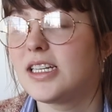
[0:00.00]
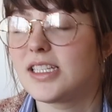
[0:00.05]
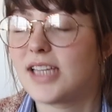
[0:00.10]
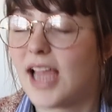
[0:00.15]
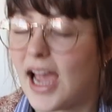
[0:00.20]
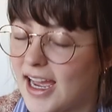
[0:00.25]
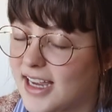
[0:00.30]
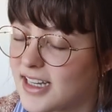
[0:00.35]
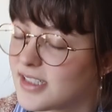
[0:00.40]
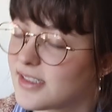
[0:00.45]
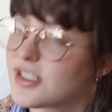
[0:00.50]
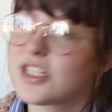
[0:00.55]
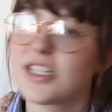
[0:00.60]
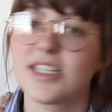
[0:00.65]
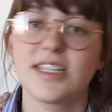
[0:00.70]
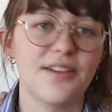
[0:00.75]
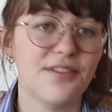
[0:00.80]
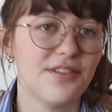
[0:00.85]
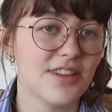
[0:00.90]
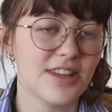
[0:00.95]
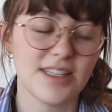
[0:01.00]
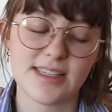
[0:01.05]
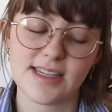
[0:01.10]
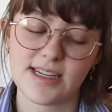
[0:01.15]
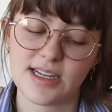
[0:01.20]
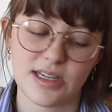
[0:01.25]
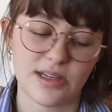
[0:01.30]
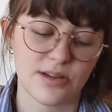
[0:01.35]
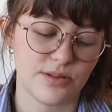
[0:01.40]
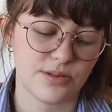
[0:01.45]
yeah, she definitely
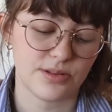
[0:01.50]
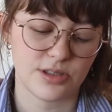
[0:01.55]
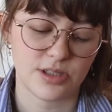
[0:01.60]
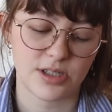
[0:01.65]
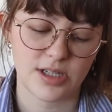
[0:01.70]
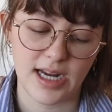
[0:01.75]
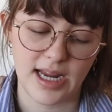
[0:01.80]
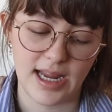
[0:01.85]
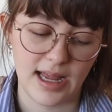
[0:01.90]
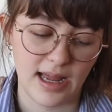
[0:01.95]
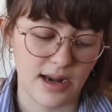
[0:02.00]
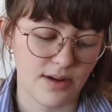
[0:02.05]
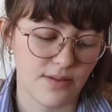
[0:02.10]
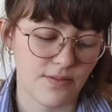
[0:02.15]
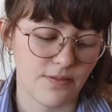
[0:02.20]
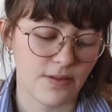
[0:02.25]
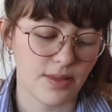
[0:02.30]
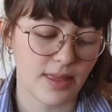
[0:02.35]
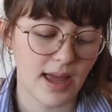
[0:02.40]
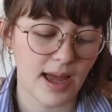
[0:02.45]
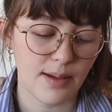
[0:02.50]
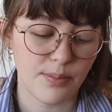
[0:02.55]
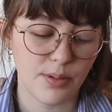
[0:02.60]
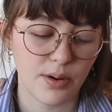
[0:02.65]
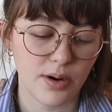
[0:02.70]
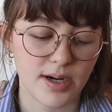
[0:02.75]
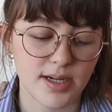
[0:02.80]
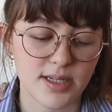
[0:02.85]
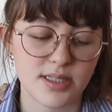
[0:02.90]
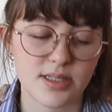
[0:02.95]
didn't hold your hand for that
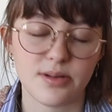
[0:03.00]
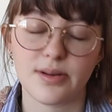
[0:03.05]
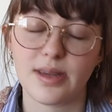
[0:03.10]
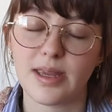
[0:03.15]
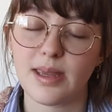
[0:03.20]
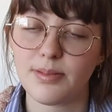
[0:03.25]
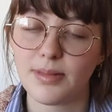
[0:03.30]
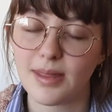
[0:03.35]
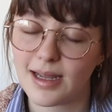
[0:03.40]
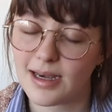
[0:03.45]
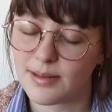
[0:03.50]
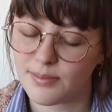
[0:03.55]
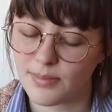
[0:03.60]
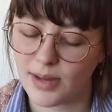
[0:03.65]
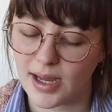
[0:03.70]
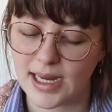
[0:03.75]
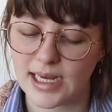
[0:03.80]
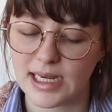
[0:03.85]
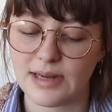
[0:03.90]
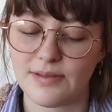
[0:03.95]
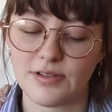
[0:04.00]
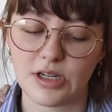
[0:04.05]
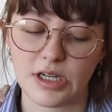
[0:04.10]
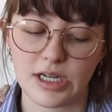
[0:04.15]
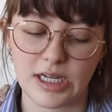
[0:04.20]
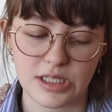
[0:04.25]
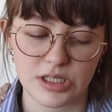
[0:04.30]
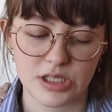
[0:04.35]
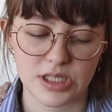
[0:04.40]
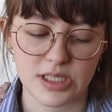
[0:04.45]
part, so keep that in mind if you're
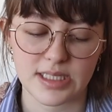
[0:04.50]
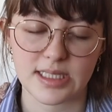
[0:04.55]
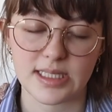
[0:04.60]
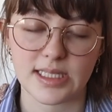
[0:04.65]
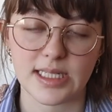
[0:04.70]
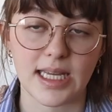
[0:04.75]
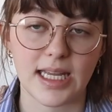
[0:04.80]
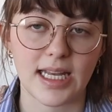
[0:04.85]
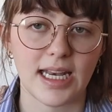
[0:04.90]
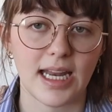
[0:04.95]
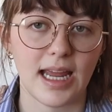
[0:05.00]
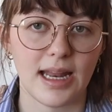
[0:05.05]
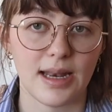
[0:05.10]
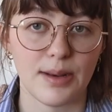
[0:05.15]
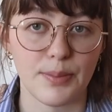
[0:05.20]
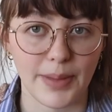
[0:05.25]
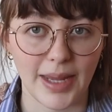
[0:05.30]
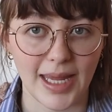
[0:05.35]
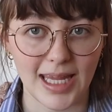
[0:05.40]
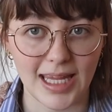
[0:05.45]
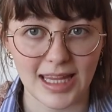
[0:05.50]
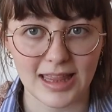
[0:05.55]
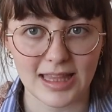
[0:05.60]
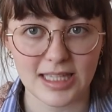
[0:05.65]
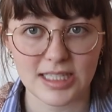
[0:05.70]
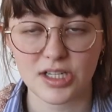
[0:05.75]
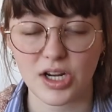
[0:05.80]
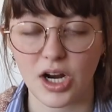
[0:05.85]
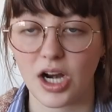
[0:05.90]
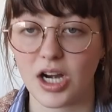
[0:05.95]
interested in making
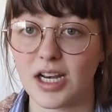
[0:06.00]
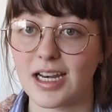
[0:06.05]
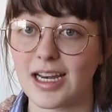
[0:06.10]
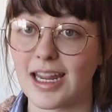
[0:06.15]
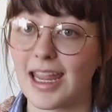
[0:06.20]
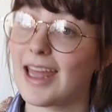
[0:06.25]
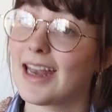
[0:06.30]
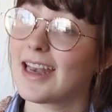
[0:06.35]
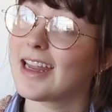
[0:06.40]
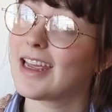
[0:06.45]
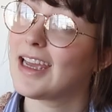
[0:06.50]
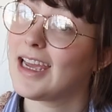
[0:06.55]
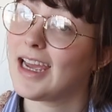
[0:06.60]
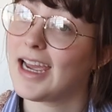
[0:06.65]
this cardigan.